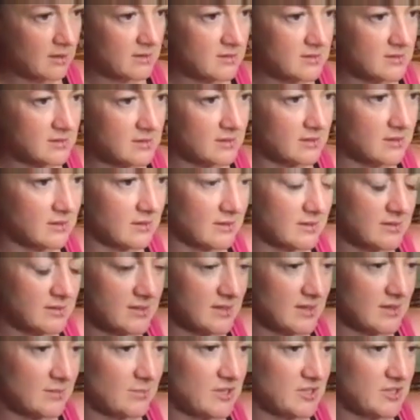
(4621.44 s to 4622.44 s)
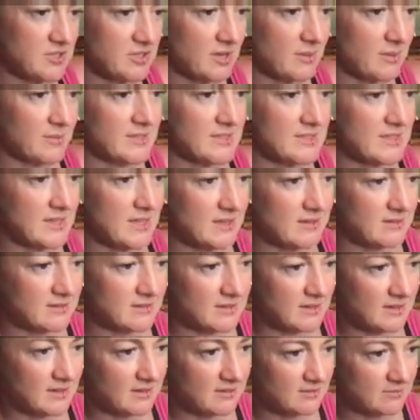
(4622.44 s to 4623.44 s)
this image coming
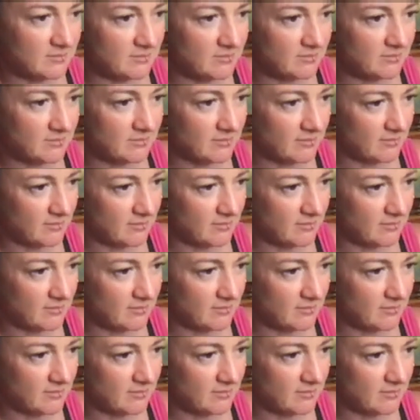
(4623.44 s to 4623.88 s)
together now?